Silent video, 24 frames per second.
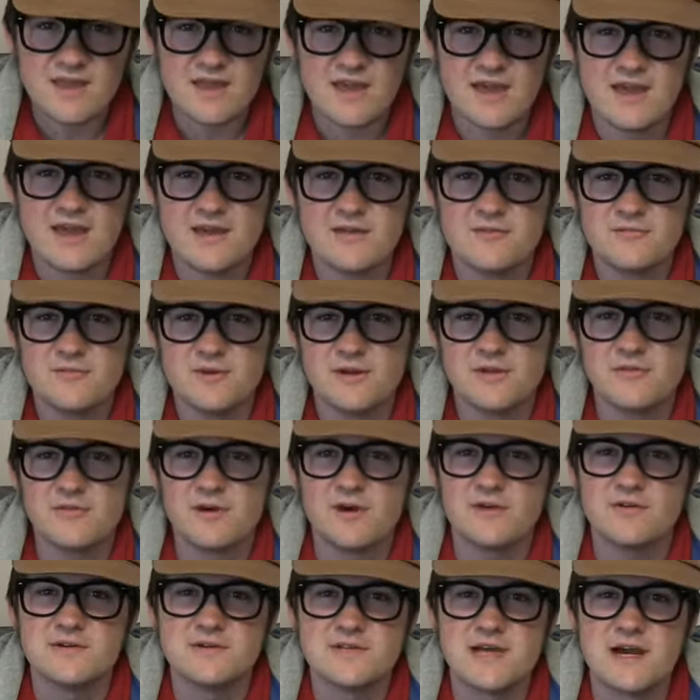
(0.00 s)
and whenever
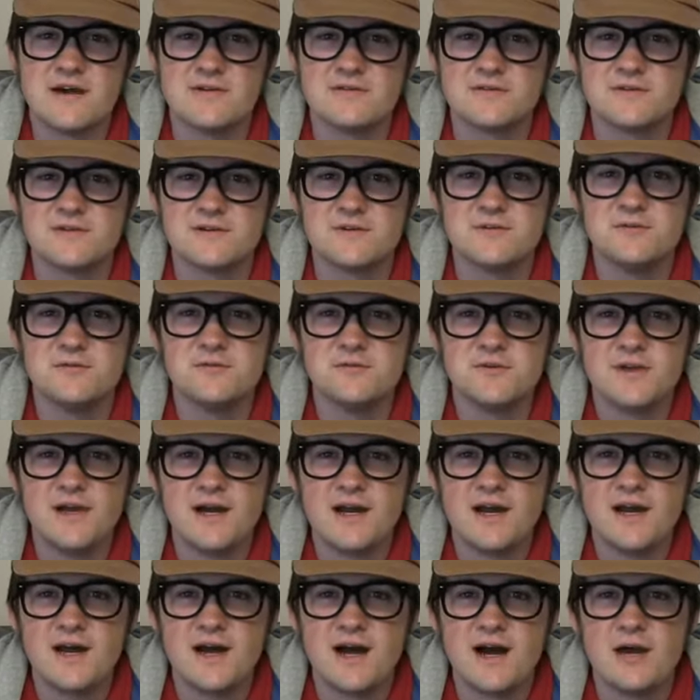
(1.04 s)
I was out of school,
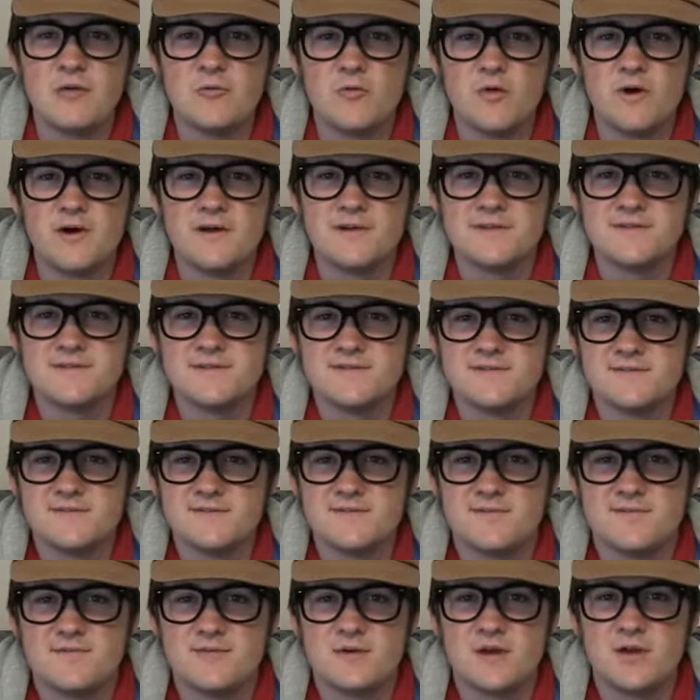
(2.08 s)
I was
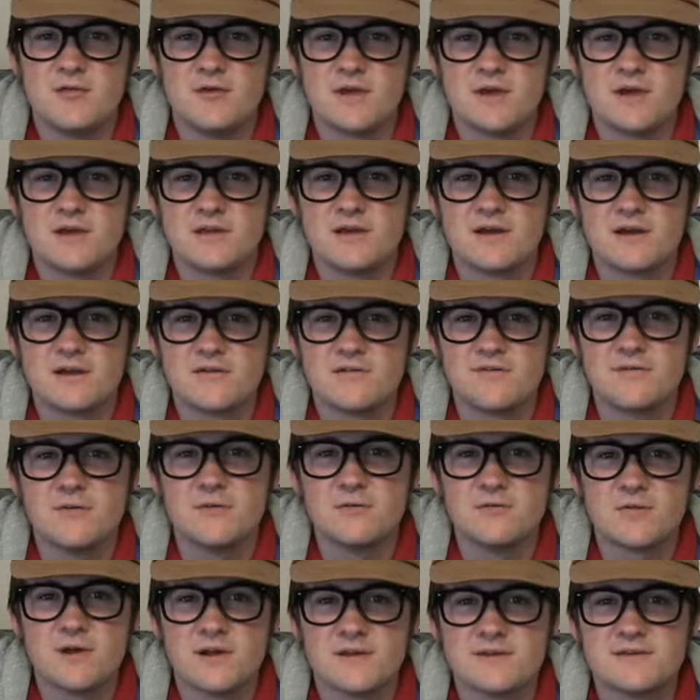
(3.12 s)
going on like a
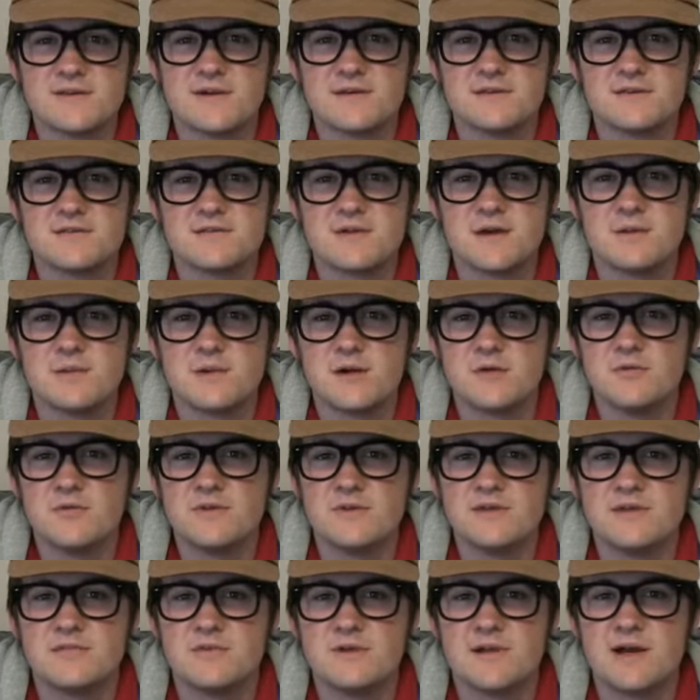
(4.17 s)
full renaissance of coming up
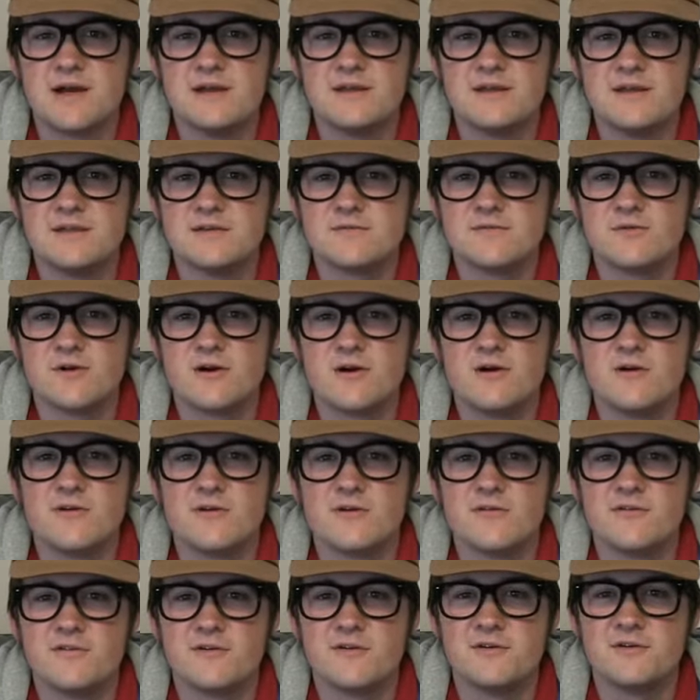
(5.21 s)
with different ideas for
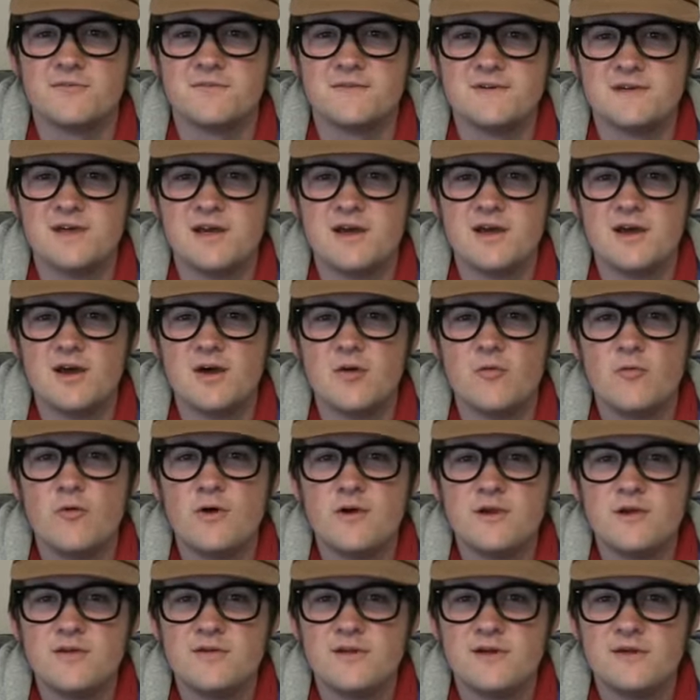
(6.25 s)
horror films.
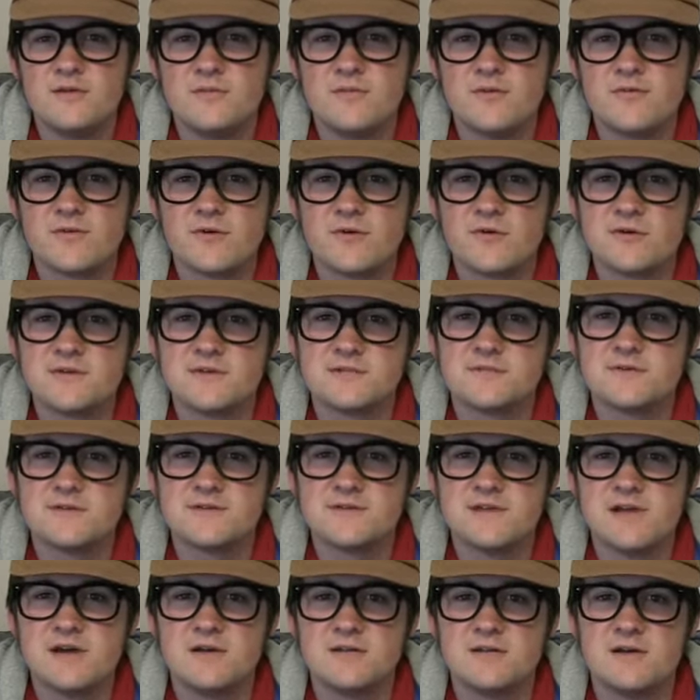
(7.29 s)
One of them, of course,
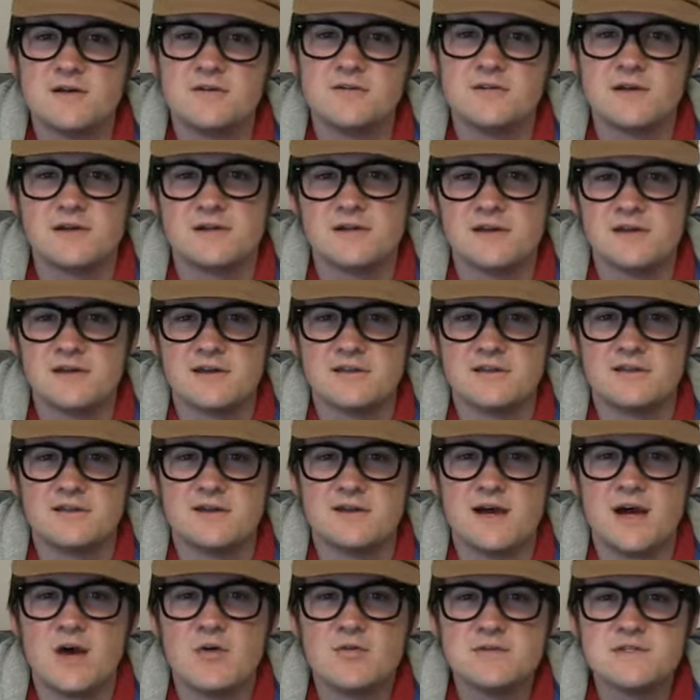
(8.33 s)
was The Unholy Land.
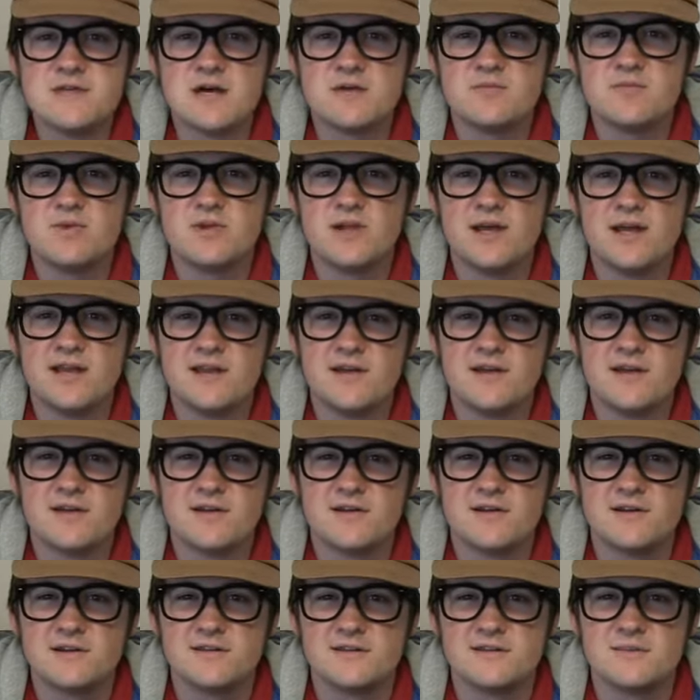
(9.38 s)
I was not planning
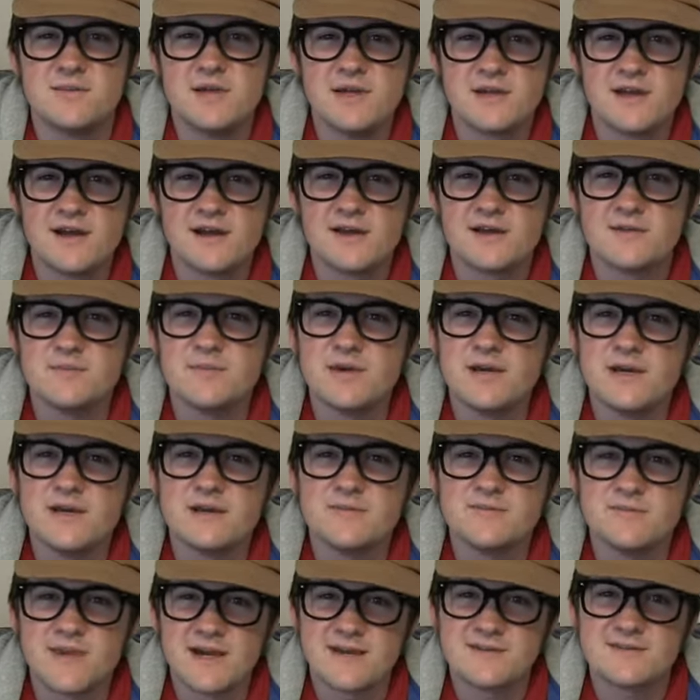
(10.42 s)
on it to be like a
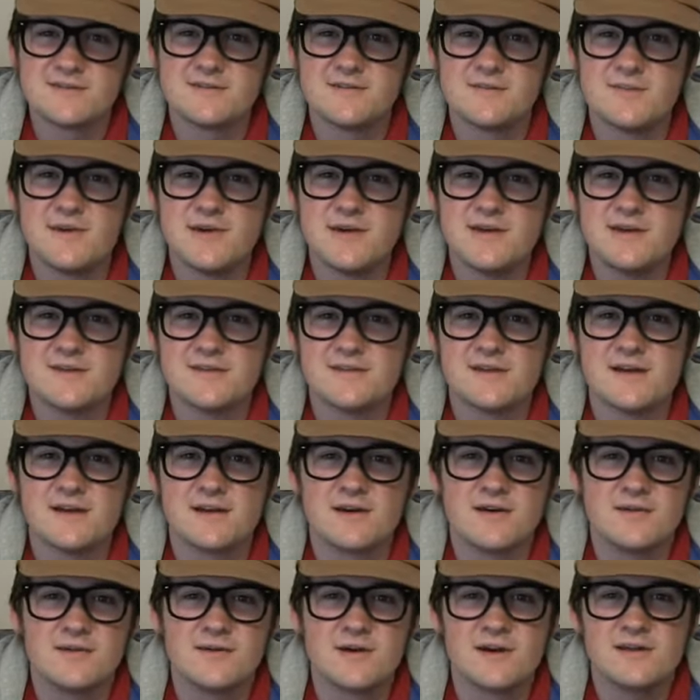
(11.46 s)
big masterpiece like
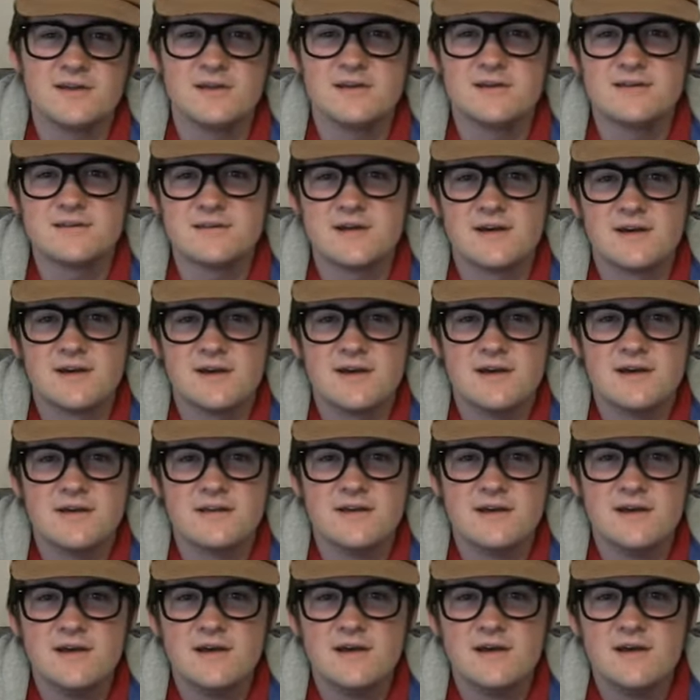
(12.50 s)
other ideas I had,
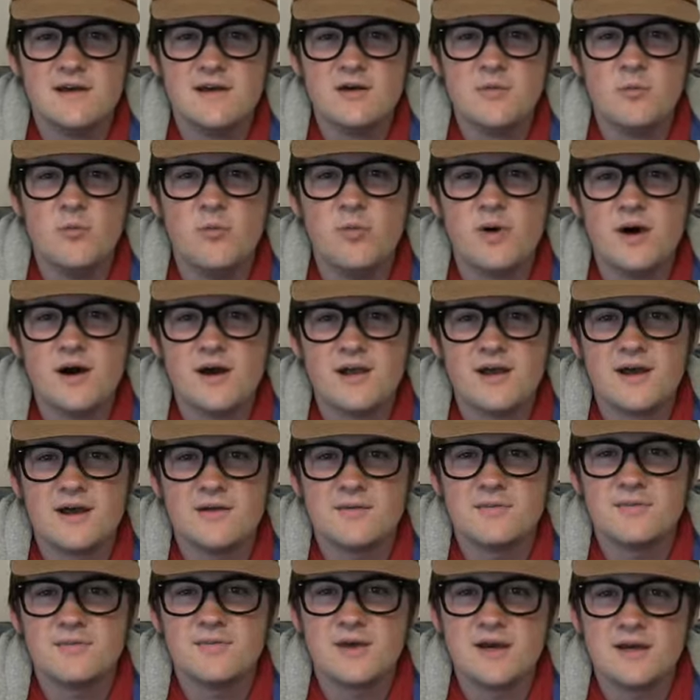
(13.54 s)
but
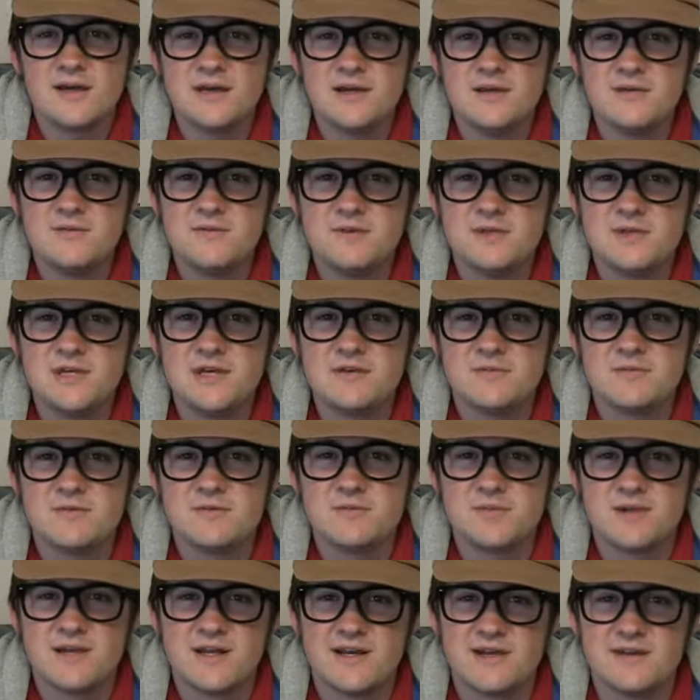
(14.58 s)
my
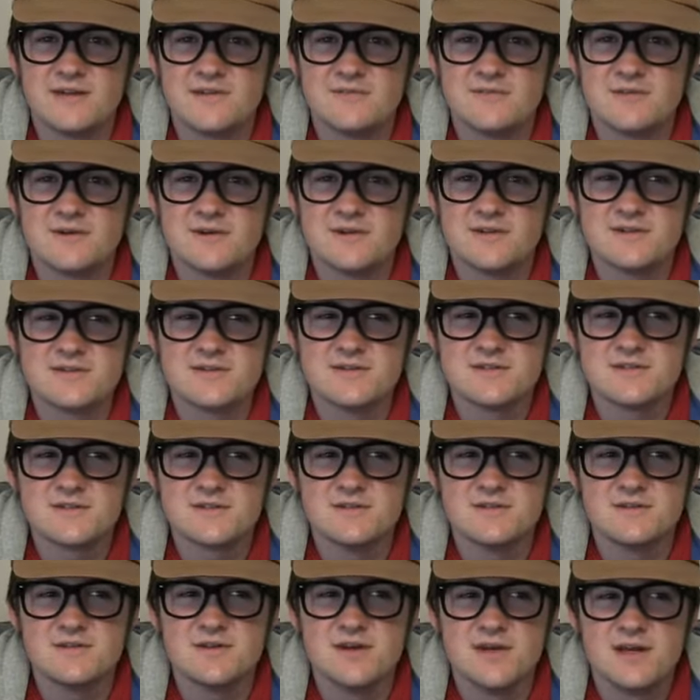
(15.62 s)
general plan was
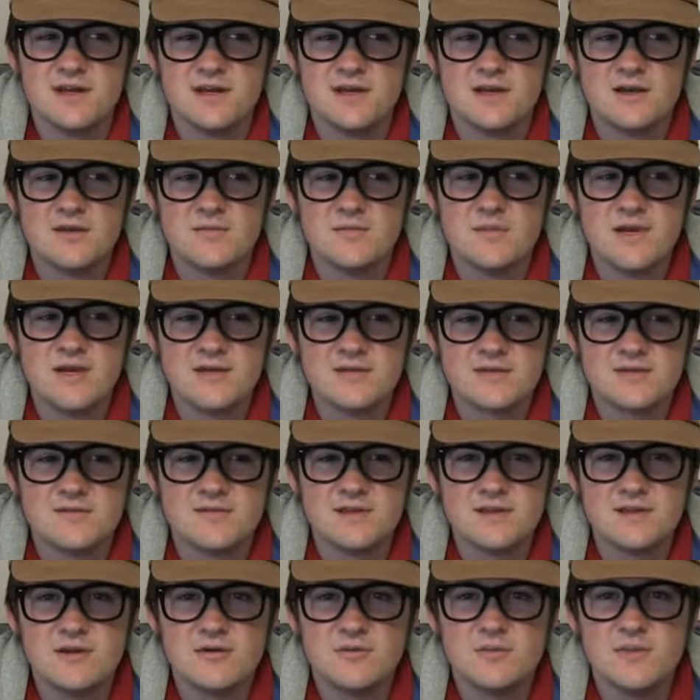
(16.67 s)
to make
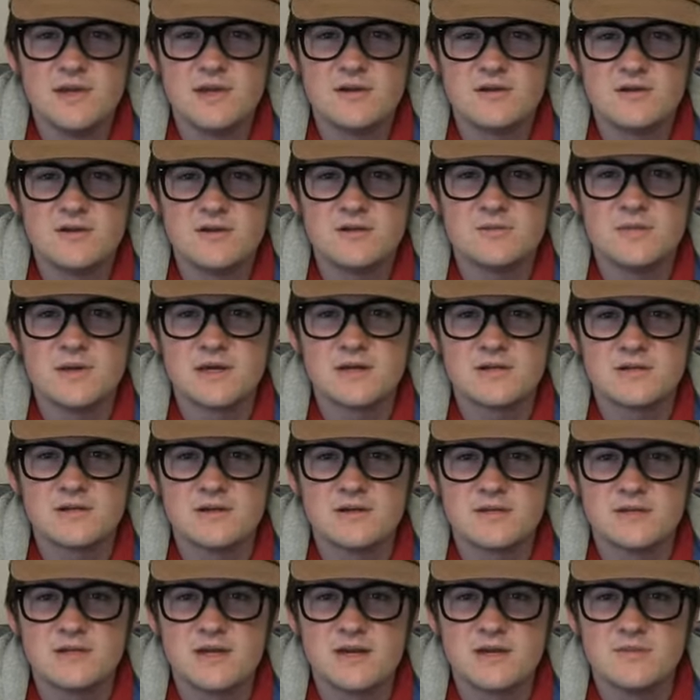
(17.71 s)
something that would be a little bit
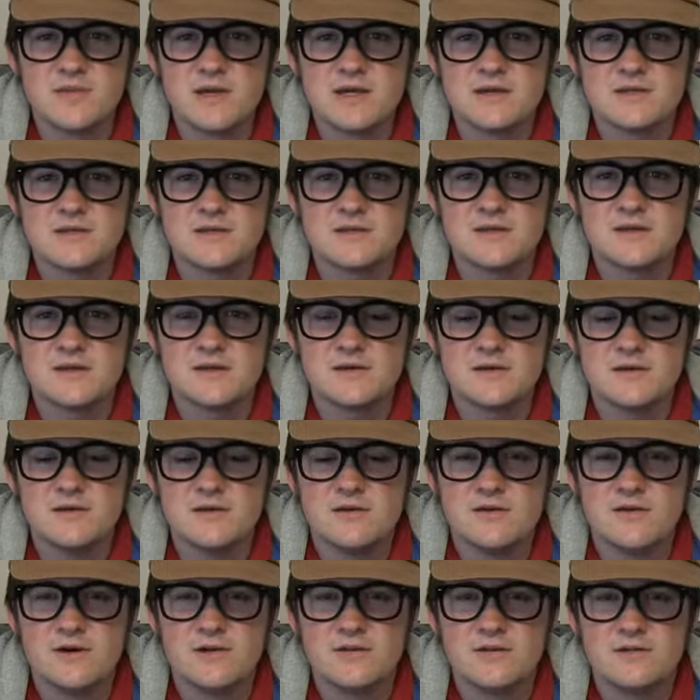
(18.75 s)
cliche, make something,
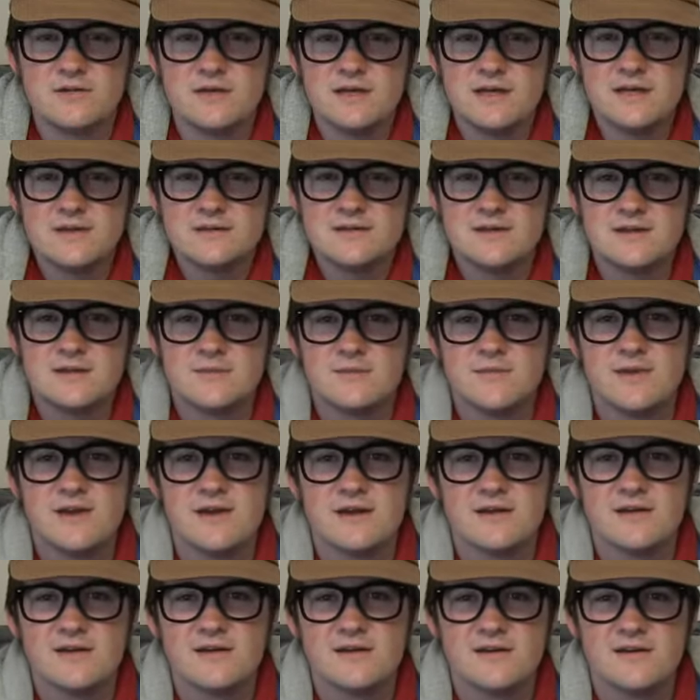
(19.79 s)
you know, a little easy to
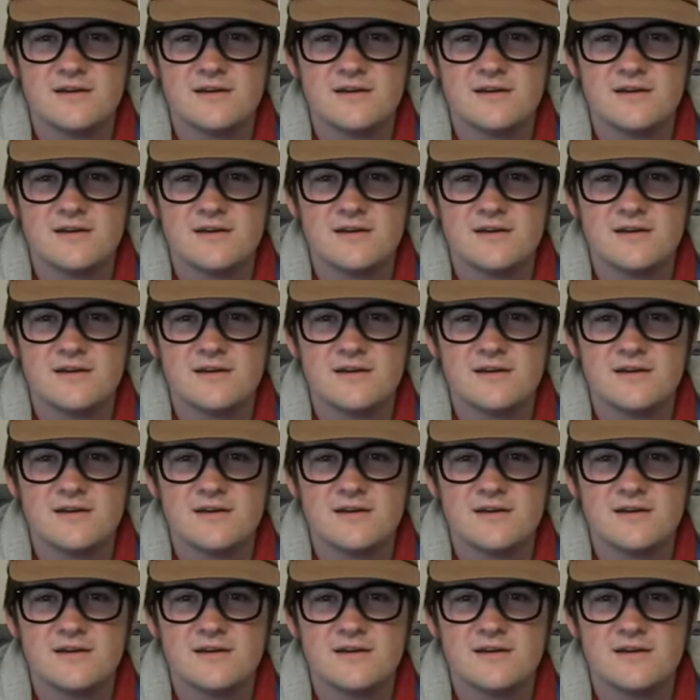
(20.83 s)
make.